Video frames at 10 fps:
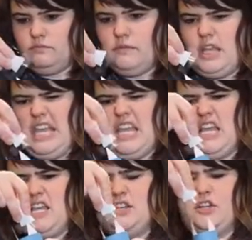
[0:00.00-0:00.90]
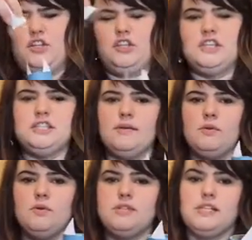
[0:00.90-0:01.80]
And this time you
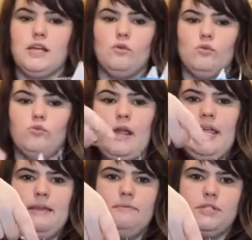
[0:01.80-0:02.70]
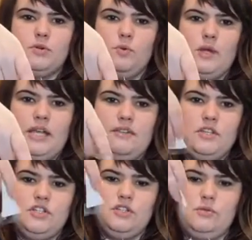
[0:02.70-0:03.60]
want to stick it right in between the
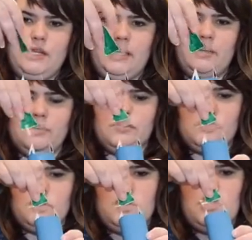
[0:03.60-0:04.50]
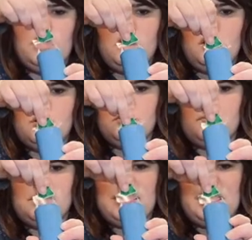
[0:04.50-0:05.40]
two ears. So I'm going to take